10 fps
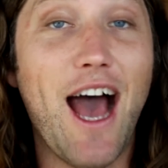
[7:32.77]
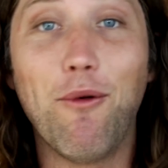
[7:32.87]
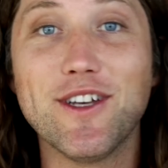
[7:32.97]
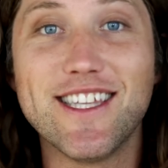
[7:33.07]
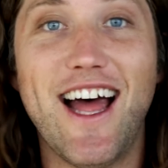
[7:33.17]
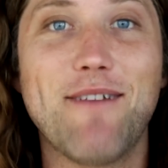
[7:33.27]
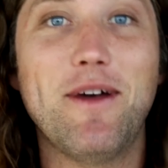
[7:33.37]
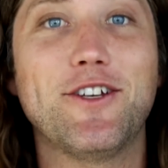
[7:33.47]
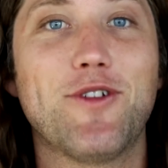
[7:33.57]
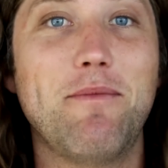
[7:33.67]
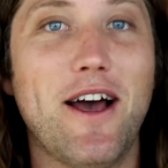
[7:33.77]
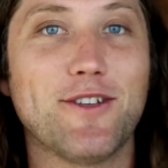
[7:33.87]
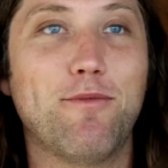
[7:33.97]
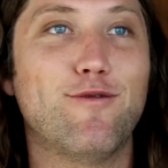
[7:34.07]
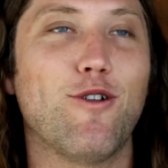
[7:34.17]
I was not in my dream
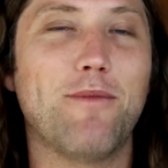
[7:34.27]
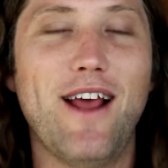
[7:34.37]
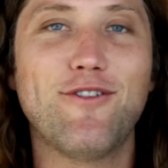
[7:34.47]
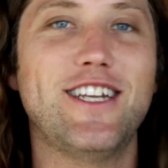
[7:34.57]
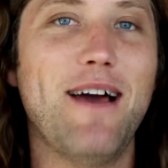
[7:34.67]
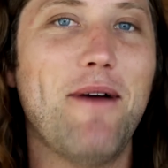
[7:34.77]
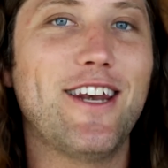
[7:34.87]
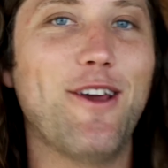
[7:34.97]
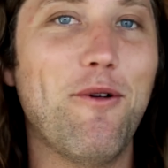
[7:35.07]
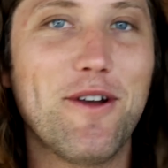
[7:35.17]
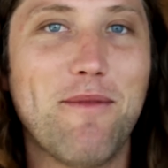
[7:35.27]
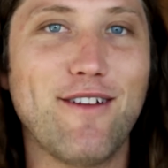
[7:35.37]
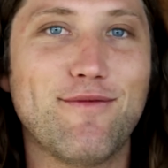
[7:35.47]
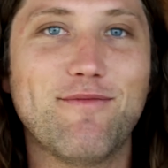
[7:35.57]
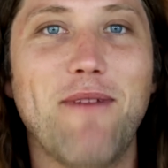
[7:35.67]
house before, but every time I'd go into
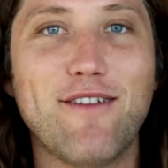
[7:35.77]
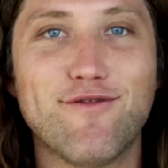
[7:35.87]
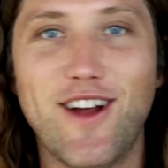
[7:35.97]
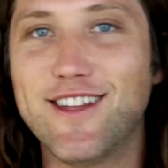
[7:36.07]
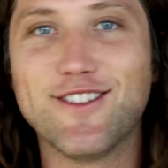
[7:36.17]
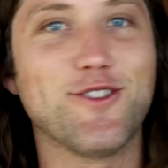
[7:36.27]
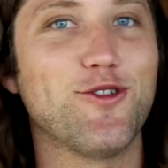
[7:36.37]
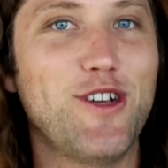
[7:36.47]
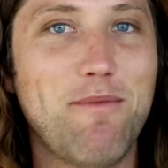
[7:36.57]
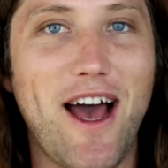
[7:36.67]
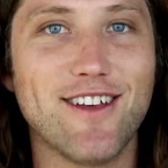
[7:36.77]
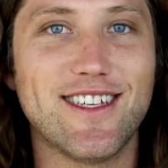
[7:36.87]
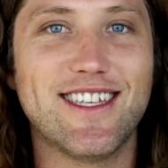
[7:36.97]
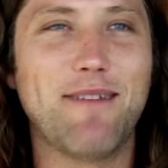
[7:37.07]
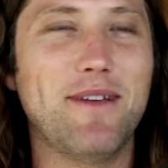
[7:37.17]
my, my friend's dream
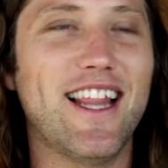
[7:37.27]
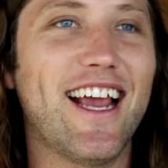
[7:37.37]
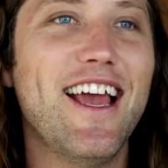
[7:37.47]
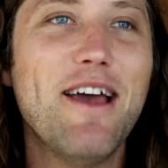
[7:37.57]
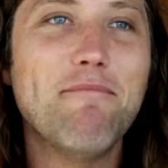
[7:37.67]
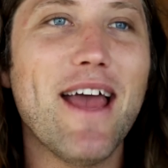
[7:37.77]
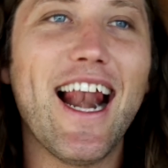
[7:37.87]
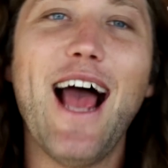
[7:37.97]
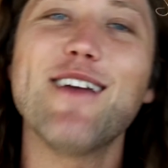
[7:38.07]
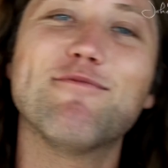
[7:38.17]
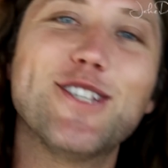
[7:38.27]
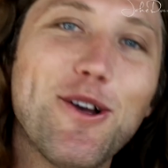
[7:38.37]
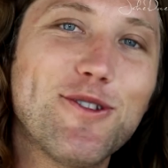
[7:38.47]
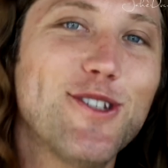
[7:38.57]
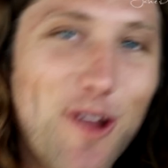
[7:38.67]
houses, I'd be like, man, I am
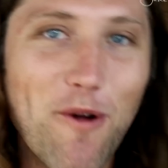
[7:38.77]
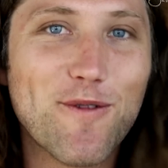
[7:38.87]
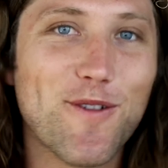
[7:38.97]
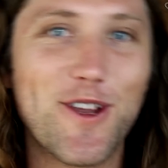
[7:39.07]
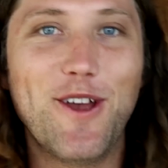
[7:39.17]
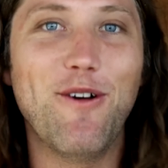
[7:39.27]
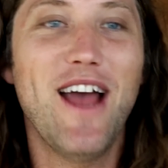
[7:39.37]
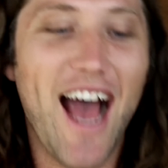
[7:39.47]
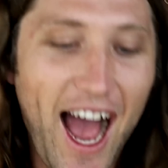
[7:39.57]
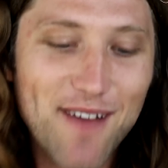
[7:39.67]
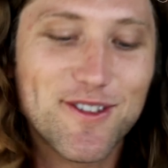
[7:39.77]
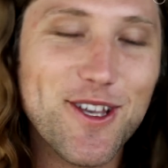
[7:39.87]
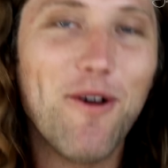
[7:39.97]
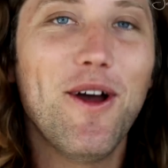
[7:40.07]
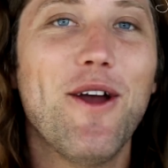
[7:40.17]
so stoked for you. I'm
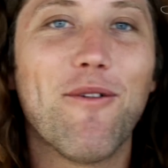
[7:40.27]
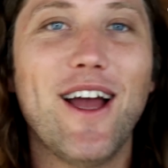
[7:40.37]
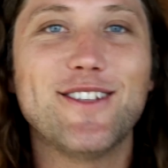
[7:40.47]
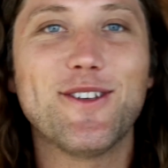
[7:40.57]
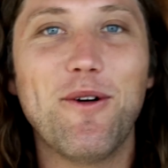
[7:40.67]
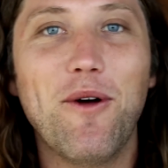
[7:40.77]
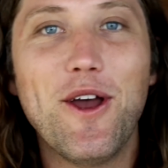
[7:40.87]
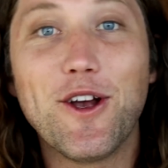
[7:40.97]
so, right? So